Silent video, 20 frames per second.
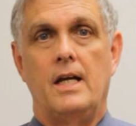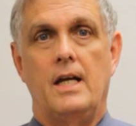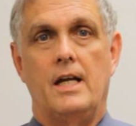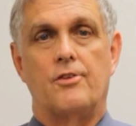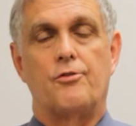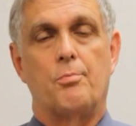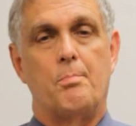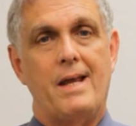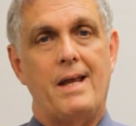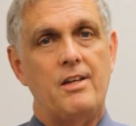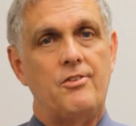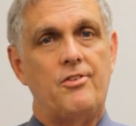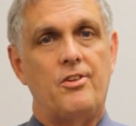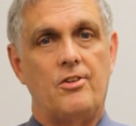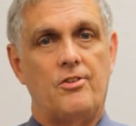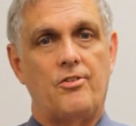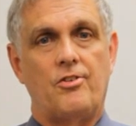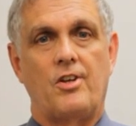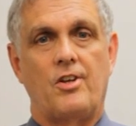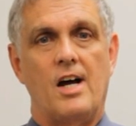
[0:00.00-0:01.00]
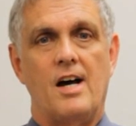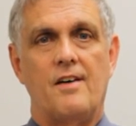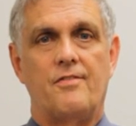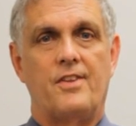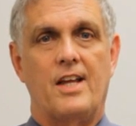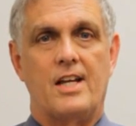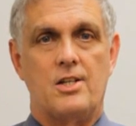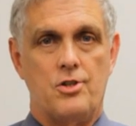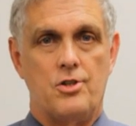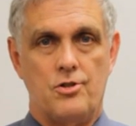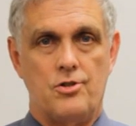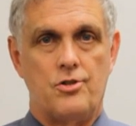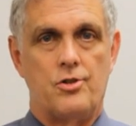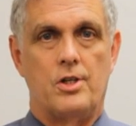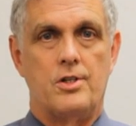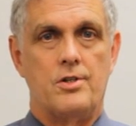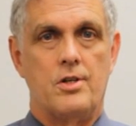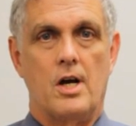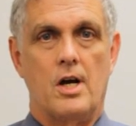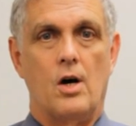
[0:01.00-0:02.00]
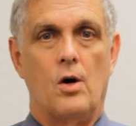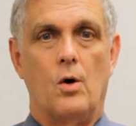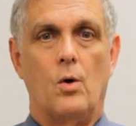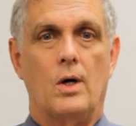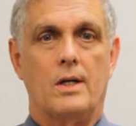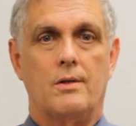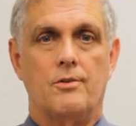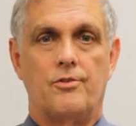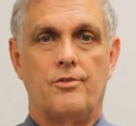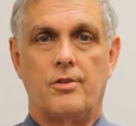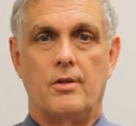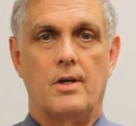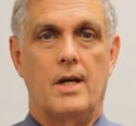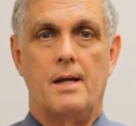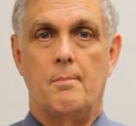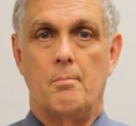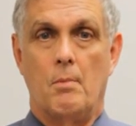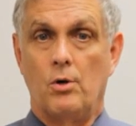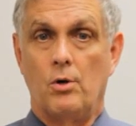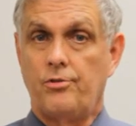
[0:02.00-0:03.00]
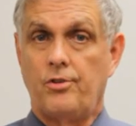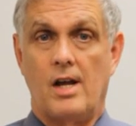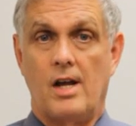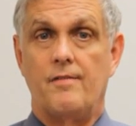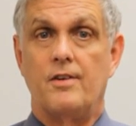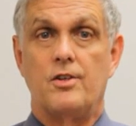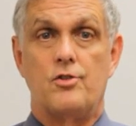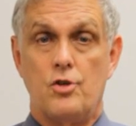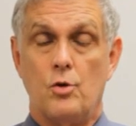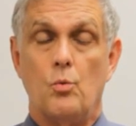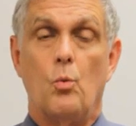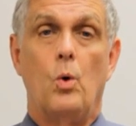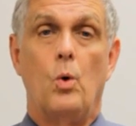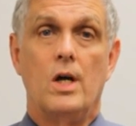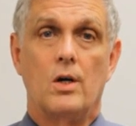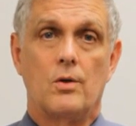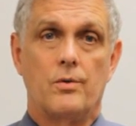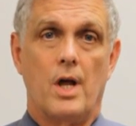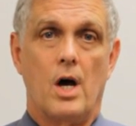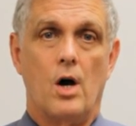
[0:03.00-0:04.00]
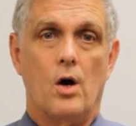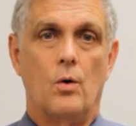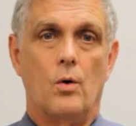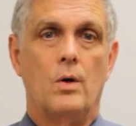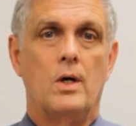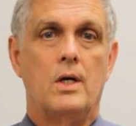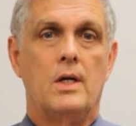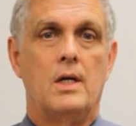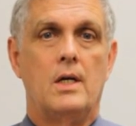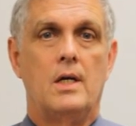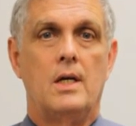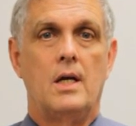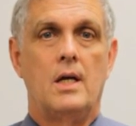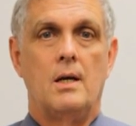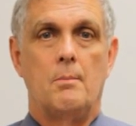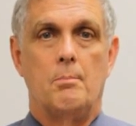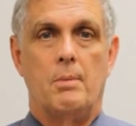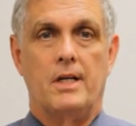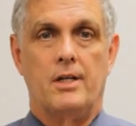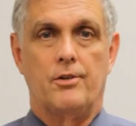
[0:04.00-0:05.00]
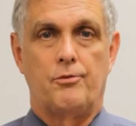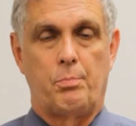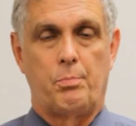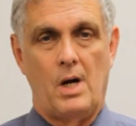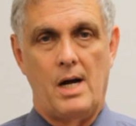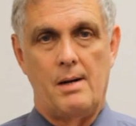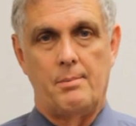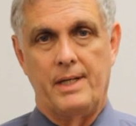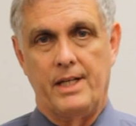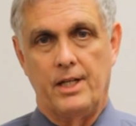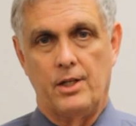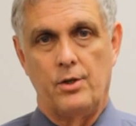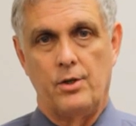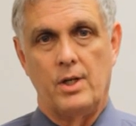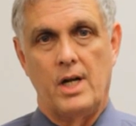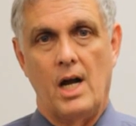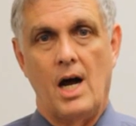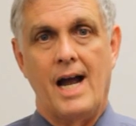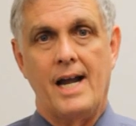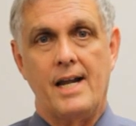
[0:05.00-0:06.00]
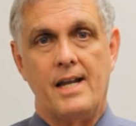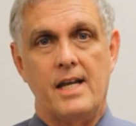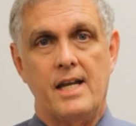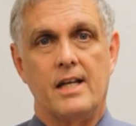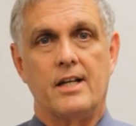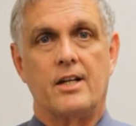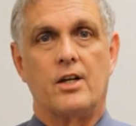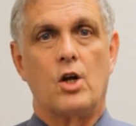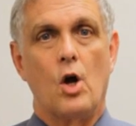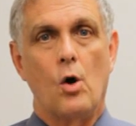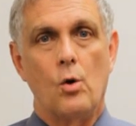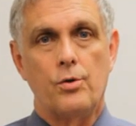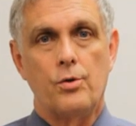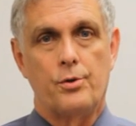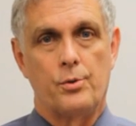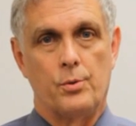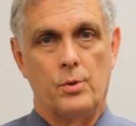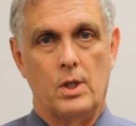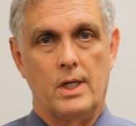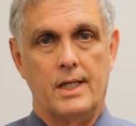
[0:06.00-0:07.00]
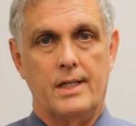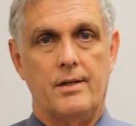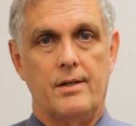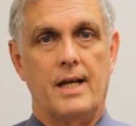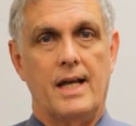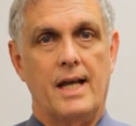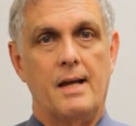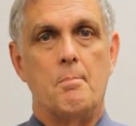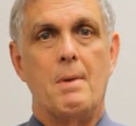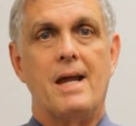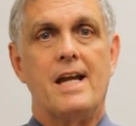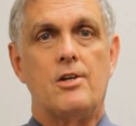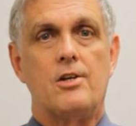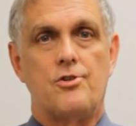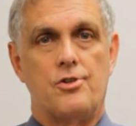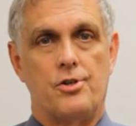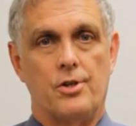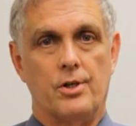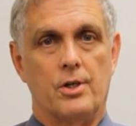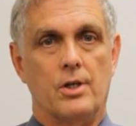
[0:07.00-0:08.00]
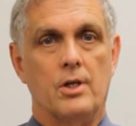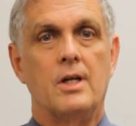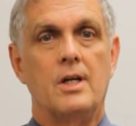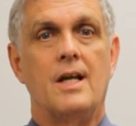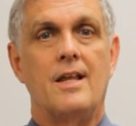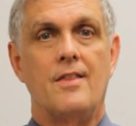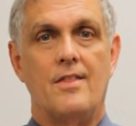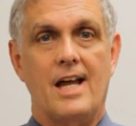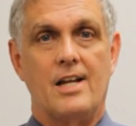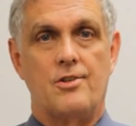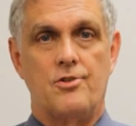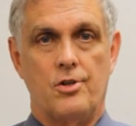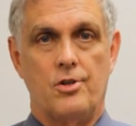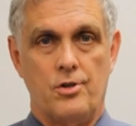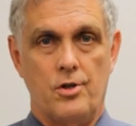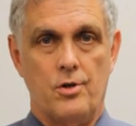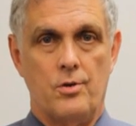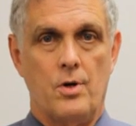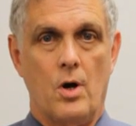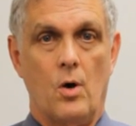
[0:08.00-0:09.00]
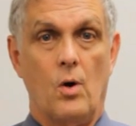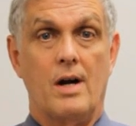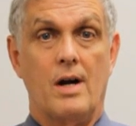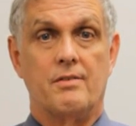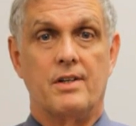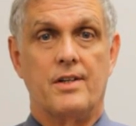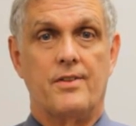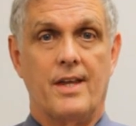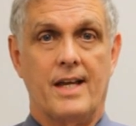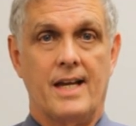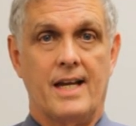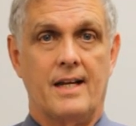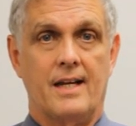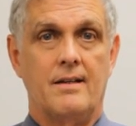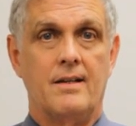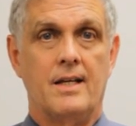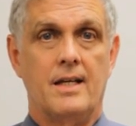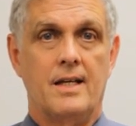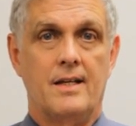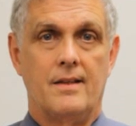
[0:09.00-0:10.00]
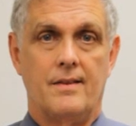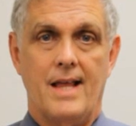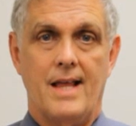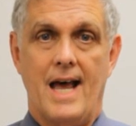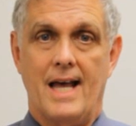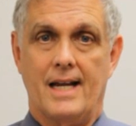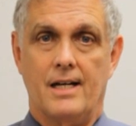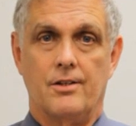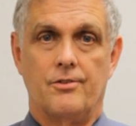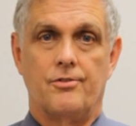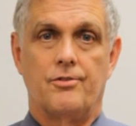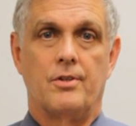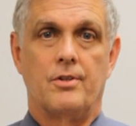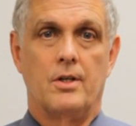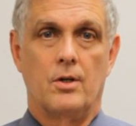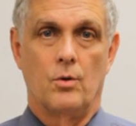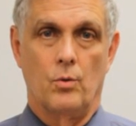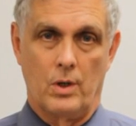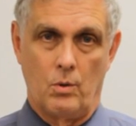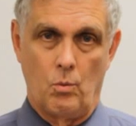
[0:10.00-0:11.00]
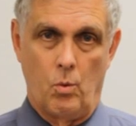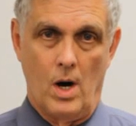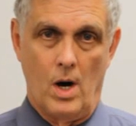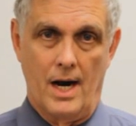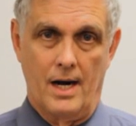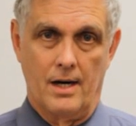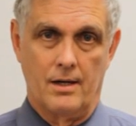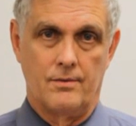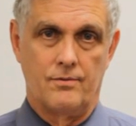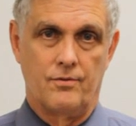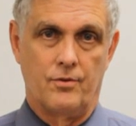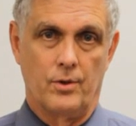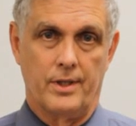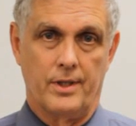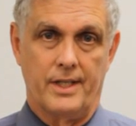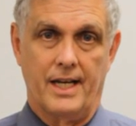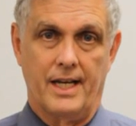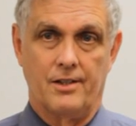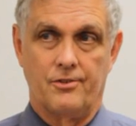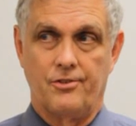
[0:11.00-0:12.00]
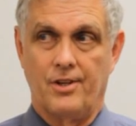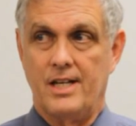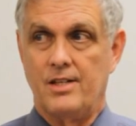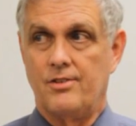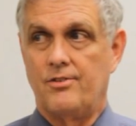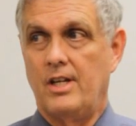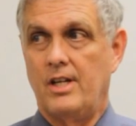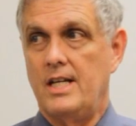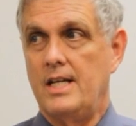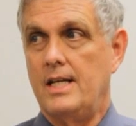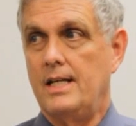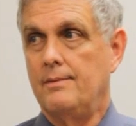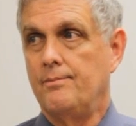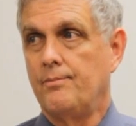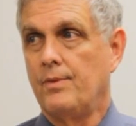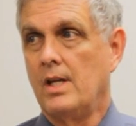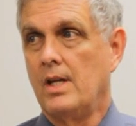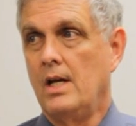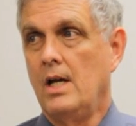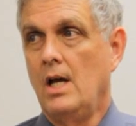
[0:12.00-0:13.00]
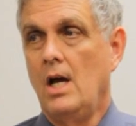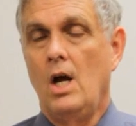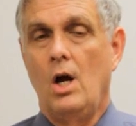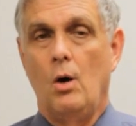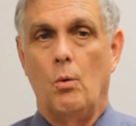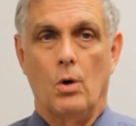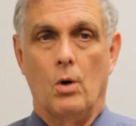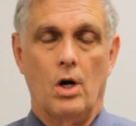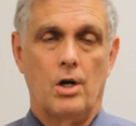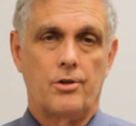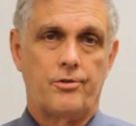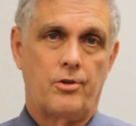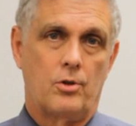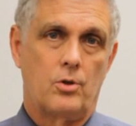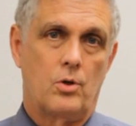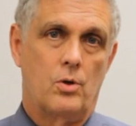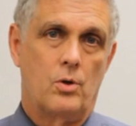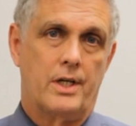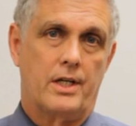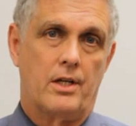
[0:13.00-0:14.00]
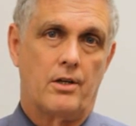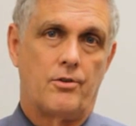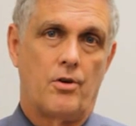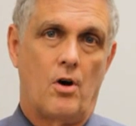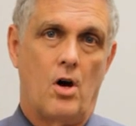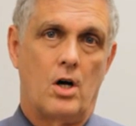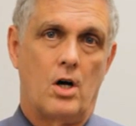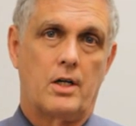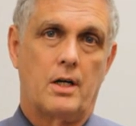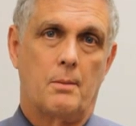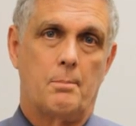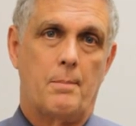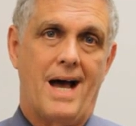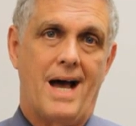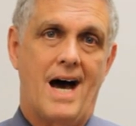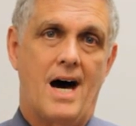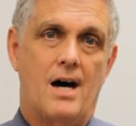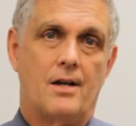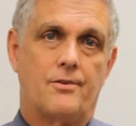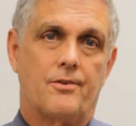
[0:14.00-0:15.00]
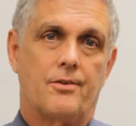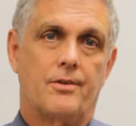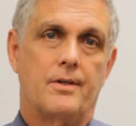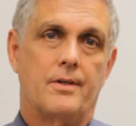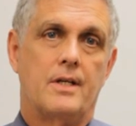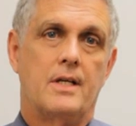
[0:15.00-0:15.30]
It's basic stuff that you should know, and most of it you will know, but it's probably a good idea to go through it and make sure that you do know everything that is required for the SAT. We're also going to talk about